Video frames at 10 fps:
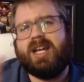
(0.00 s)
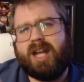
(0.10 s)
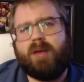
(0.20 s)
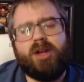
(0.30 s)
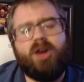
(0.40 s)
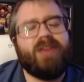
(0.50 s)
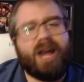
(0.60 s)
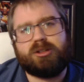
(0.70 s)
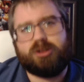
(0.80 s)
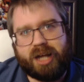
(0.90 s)
Now we know the
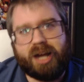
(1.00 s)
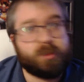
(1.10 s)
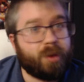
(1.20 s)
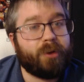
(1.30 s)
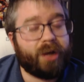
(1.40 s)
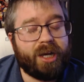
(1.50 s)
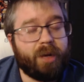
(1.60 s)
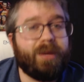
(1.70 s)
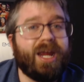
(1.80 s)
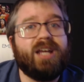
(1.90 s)
actual title is probably gonna end
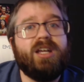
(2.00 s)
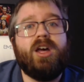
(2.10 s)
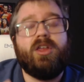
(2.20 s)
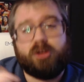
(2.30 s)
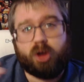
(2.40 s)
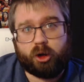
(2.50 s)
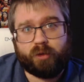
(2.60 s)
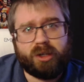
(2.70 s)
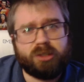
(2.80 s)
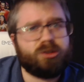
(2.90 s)
up being the Dark
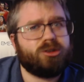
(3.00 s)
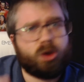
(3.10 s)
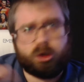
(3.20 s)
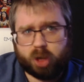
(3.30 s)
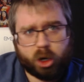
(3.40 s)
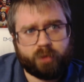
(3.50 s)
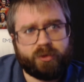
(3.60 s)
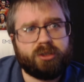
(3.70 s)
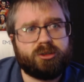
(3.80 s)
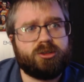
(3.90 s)
Avengers or Dark
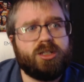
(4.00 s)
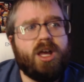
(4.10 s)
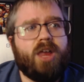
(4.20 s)
Avengers.